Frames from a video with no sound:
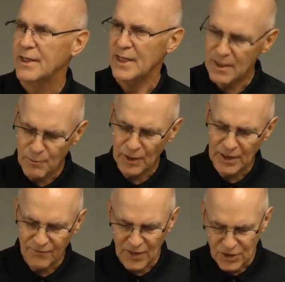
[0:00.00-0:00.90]
He
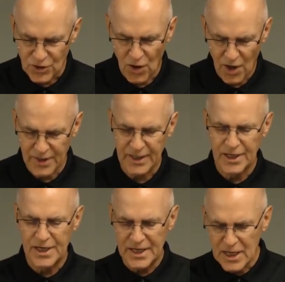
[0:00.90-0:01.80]
believed and taught in
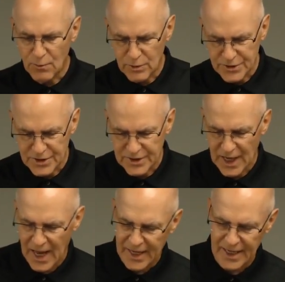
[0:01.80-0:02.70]
an equal
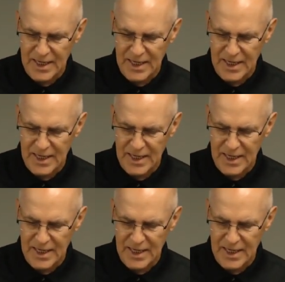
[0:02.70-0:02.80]
society.